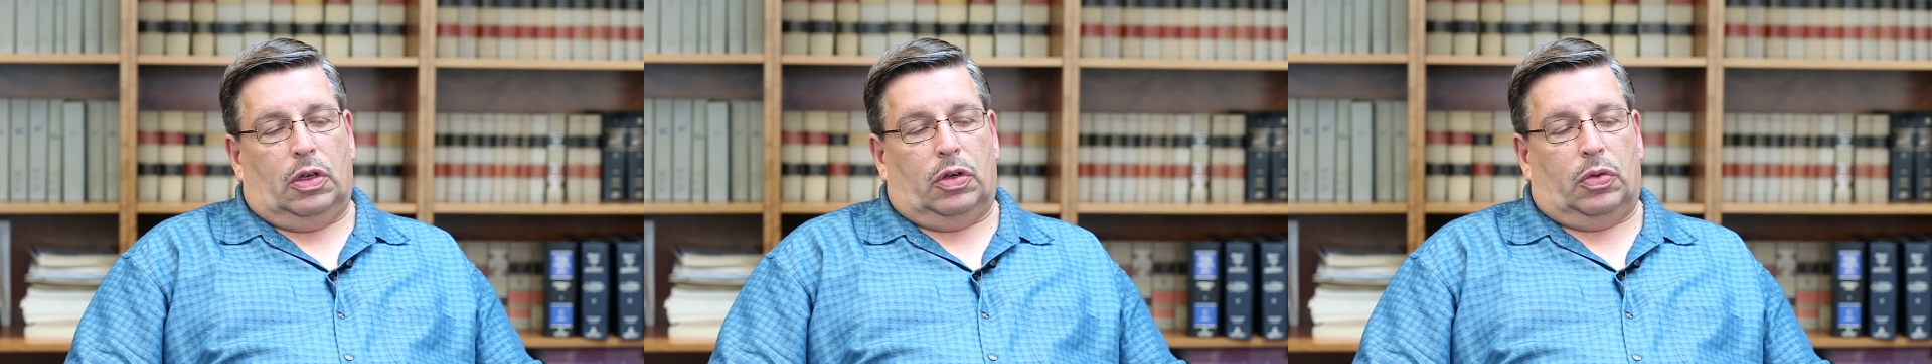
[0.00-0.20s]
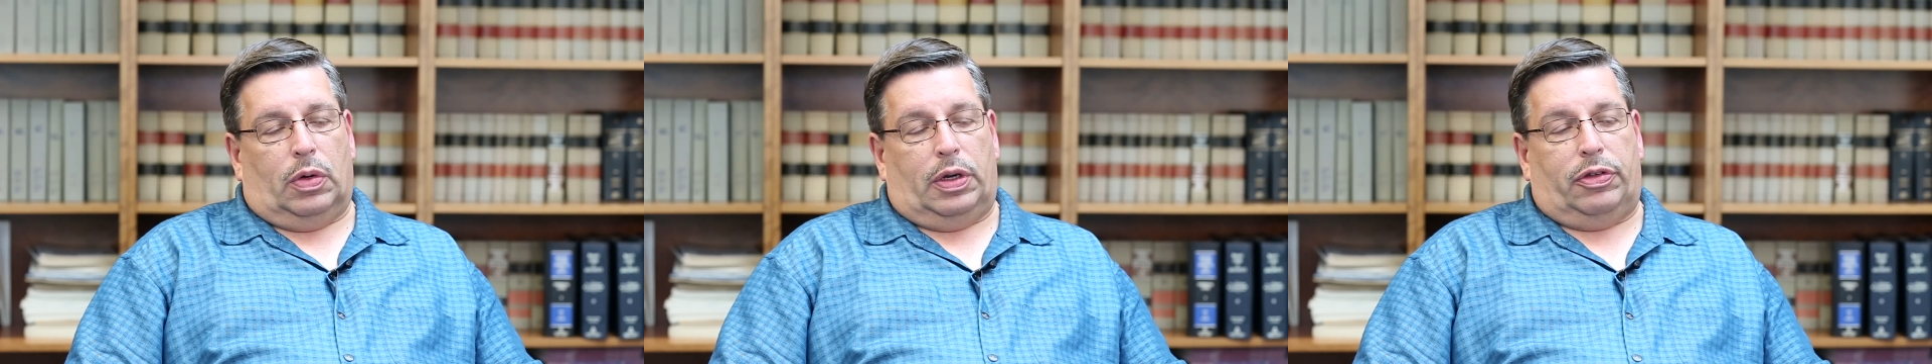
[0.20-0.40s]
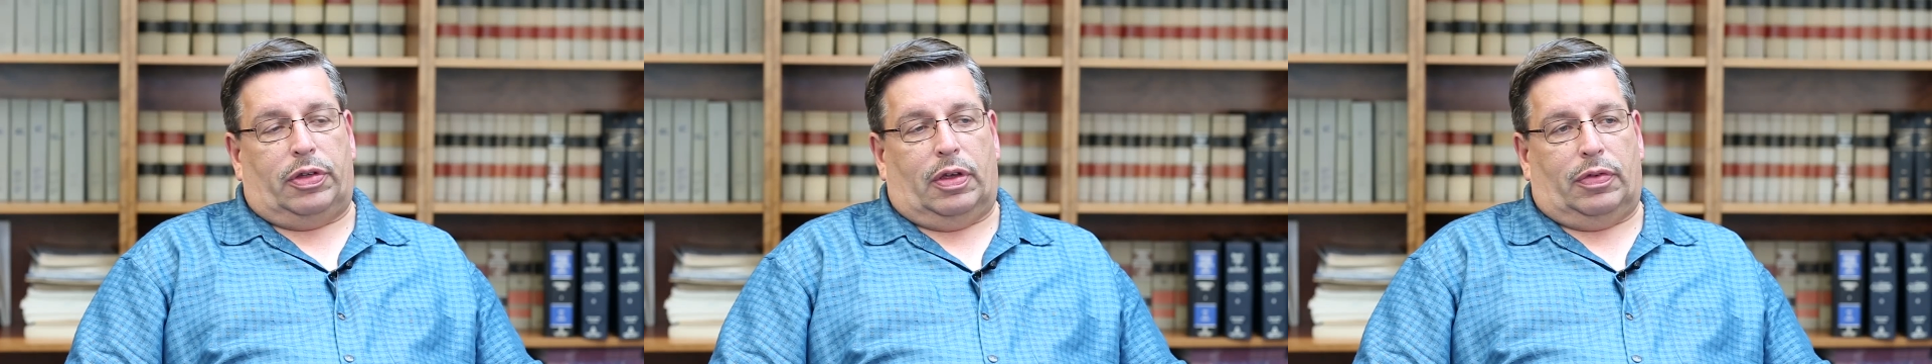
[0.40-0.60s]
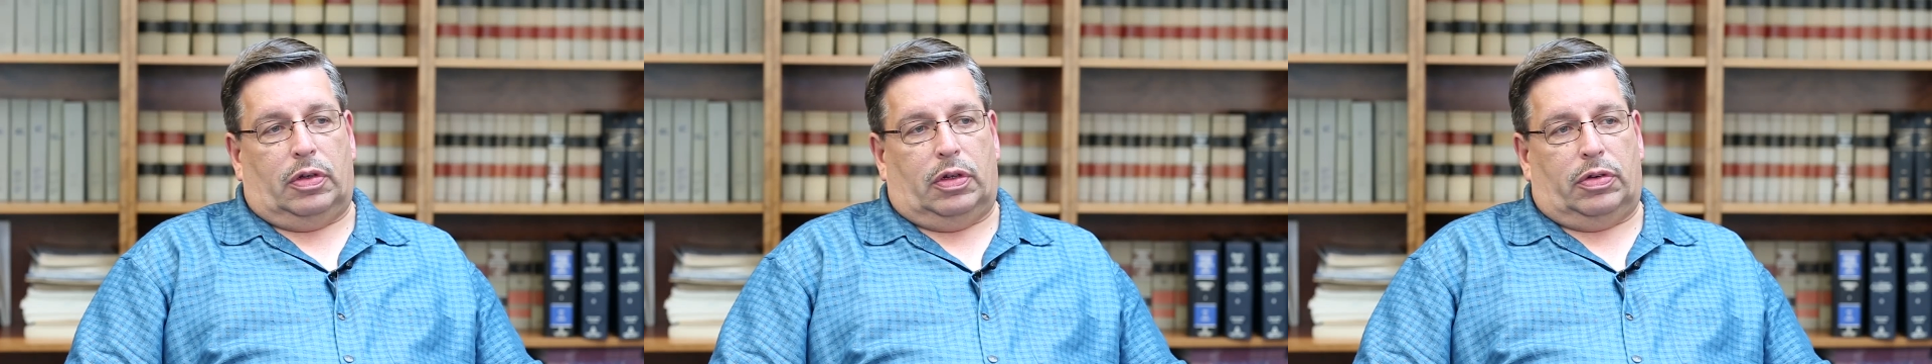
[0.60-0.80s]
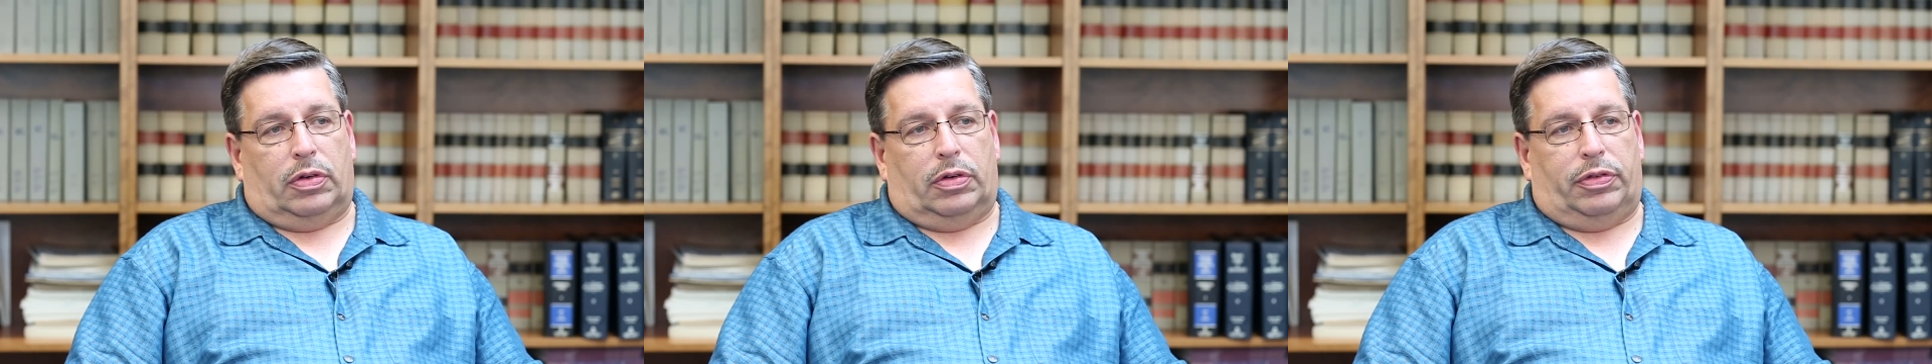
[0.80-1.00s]

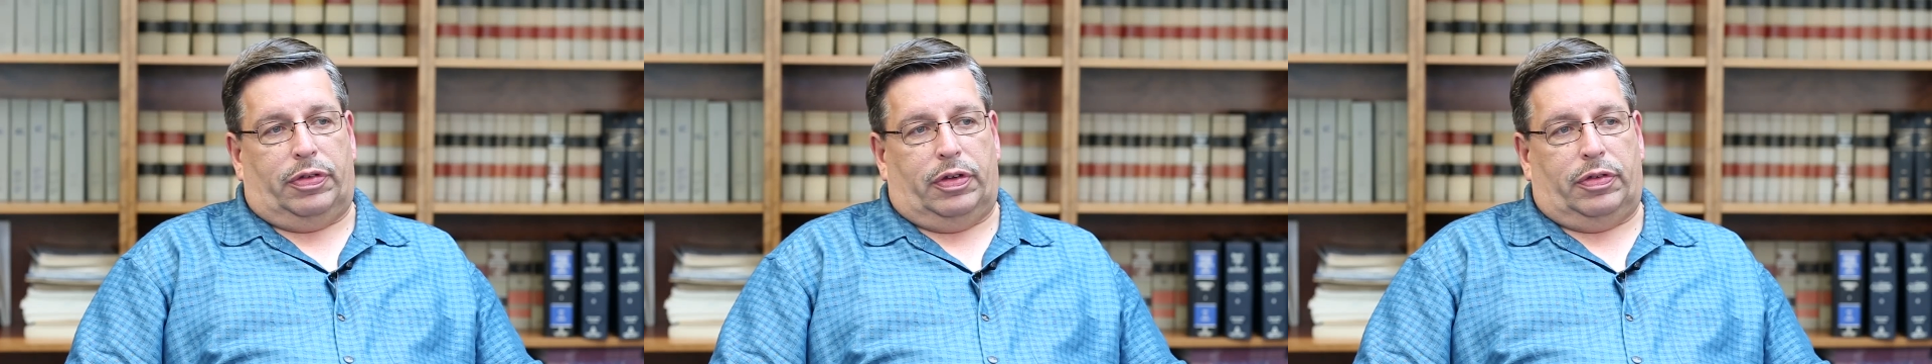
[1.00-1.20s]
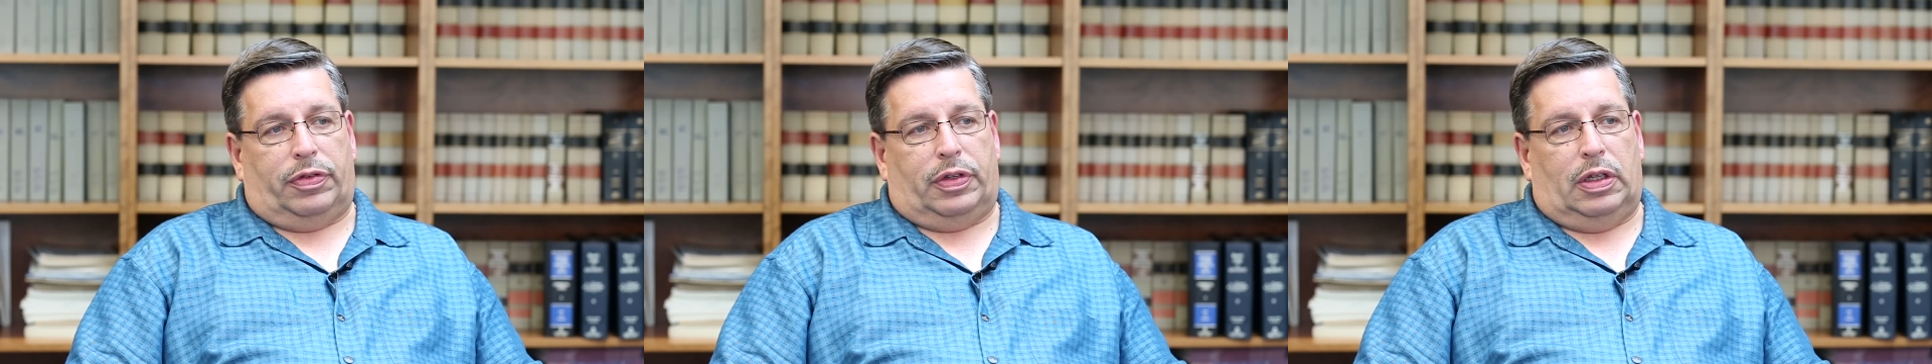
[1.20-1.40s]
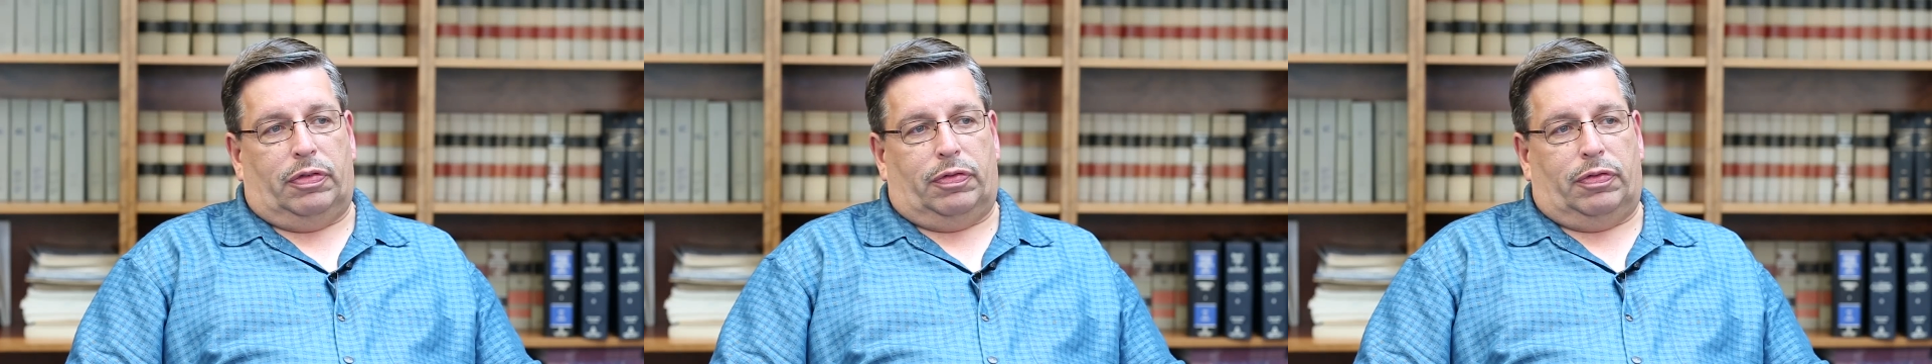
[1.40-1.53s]
2,750